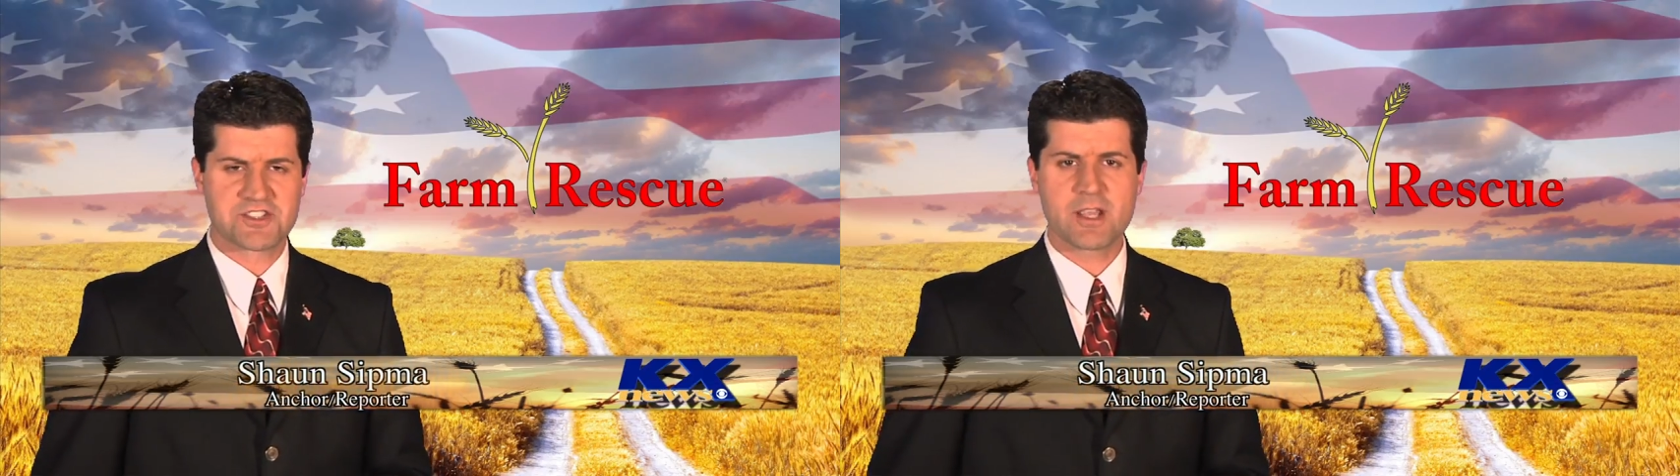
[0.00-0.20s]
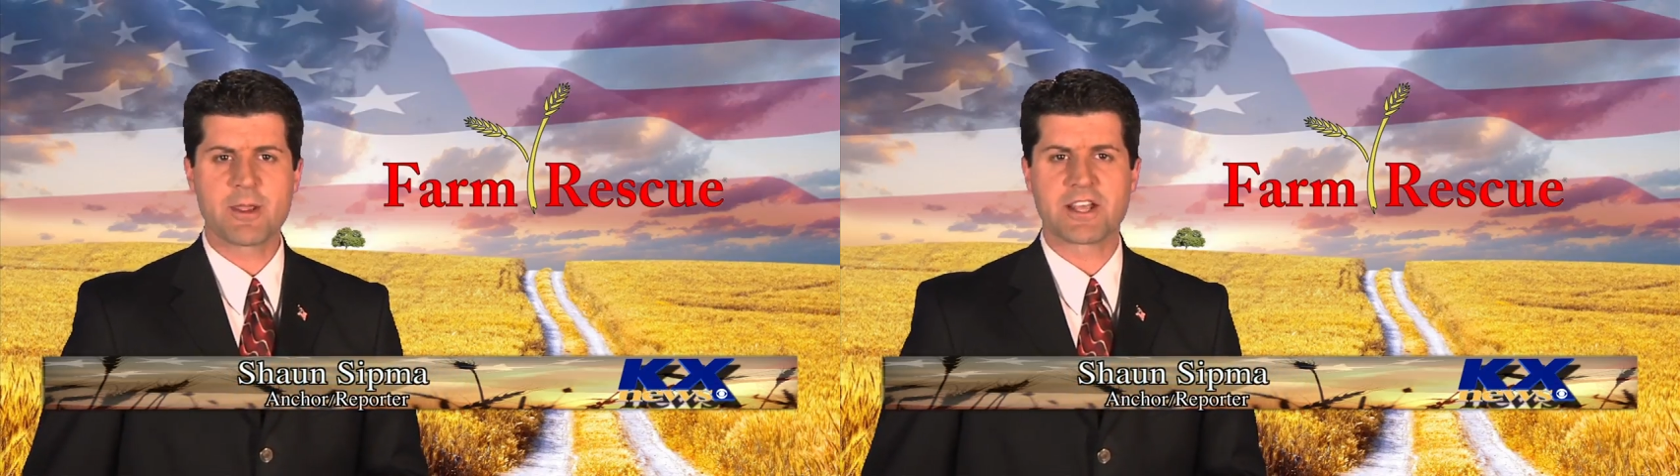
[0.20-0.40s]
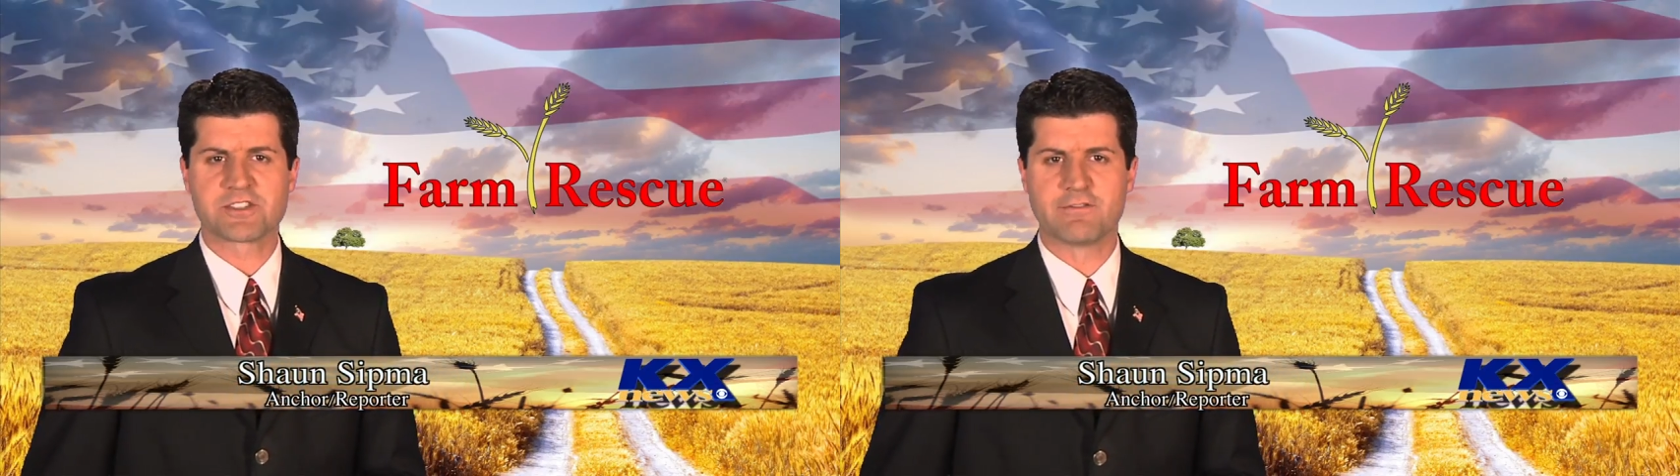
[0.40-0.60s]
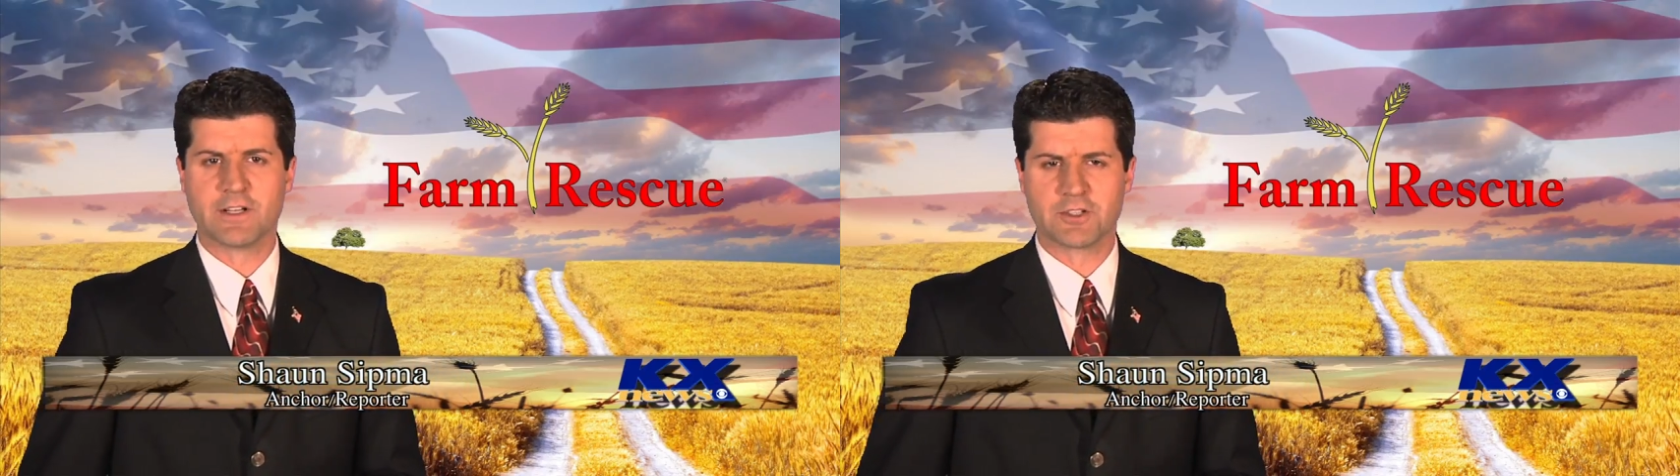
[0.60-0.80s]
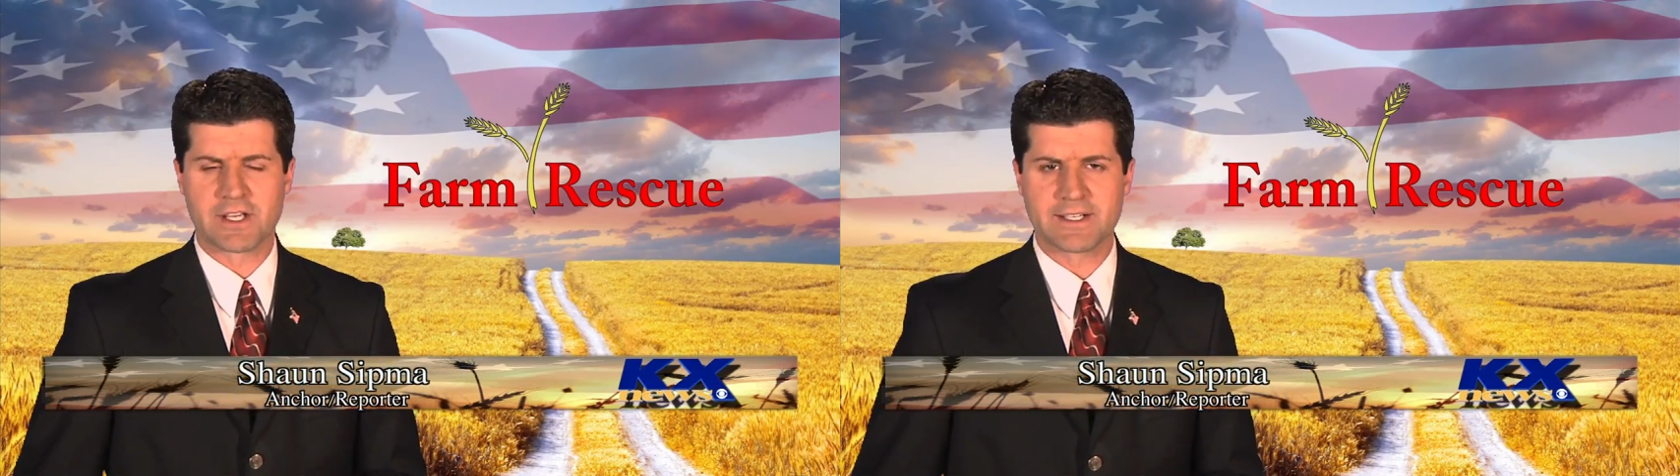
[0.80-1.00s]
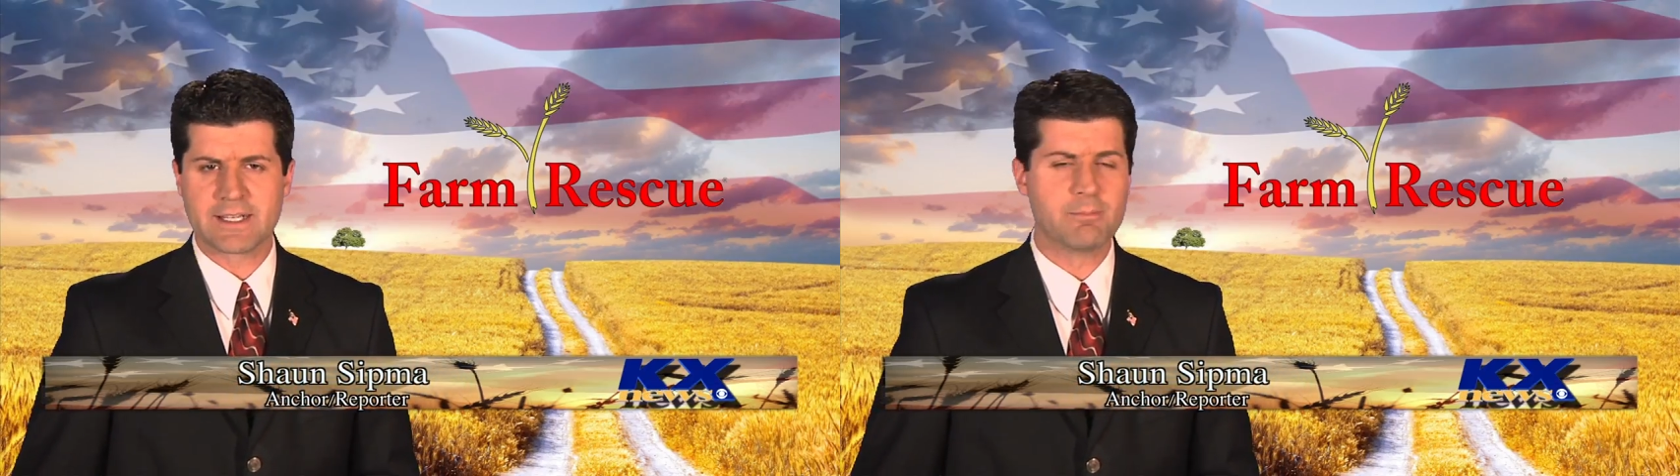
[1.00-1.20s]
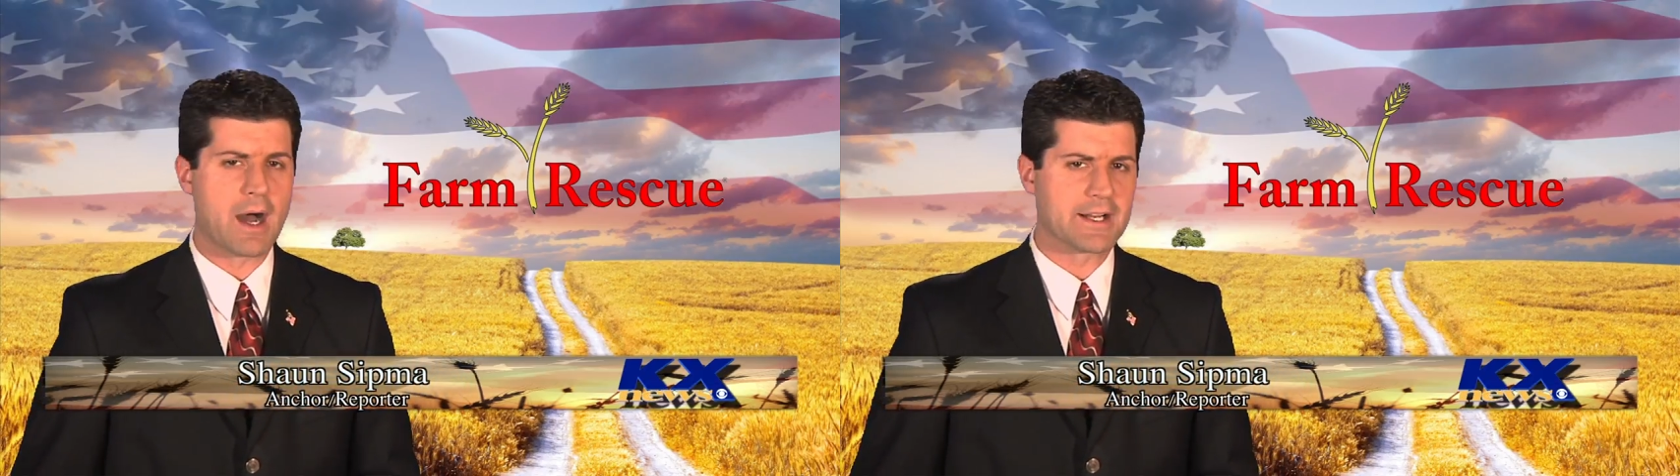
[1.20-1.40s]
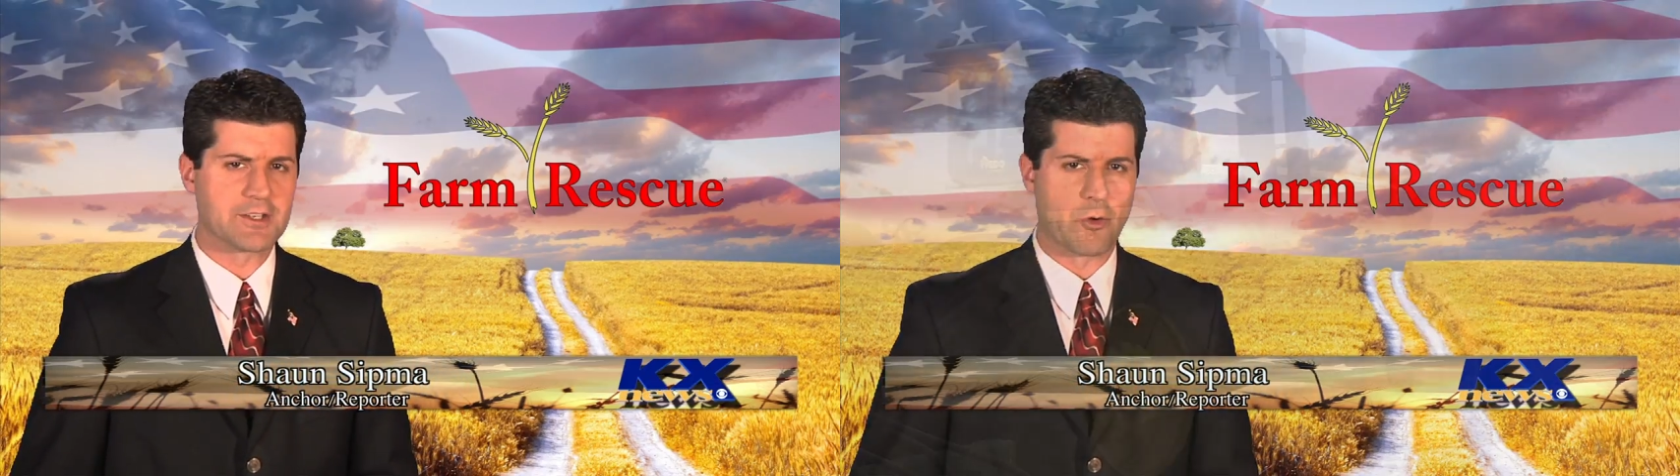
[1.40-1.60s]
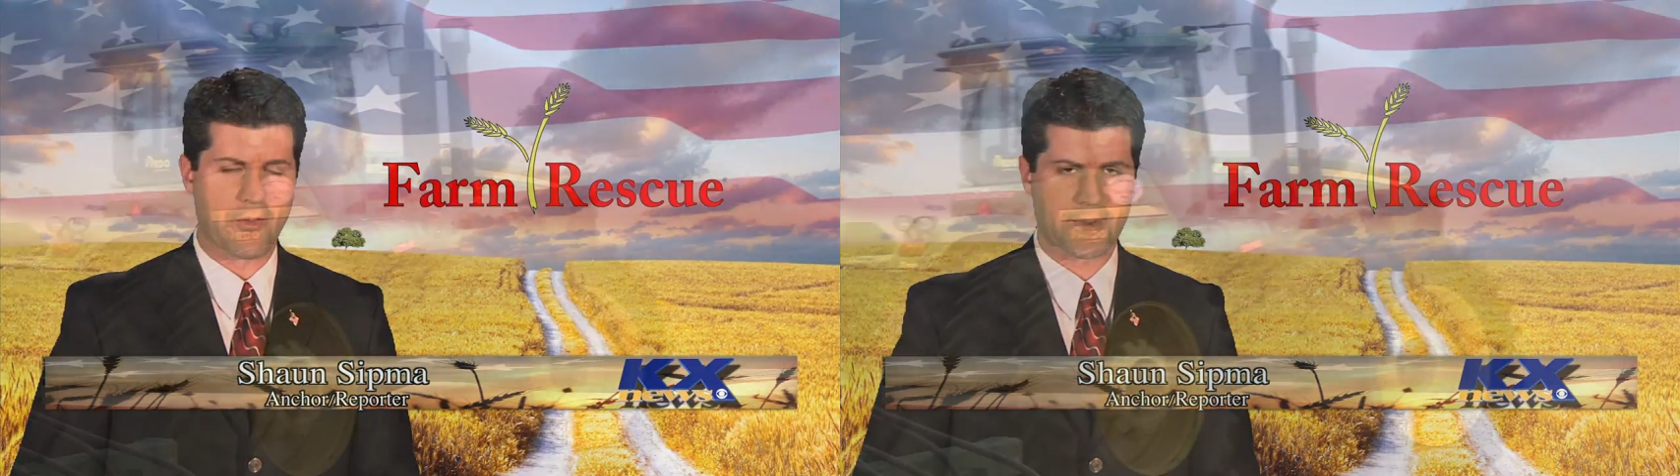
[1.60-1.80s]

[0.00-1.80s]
CBS affiliate in Minot, North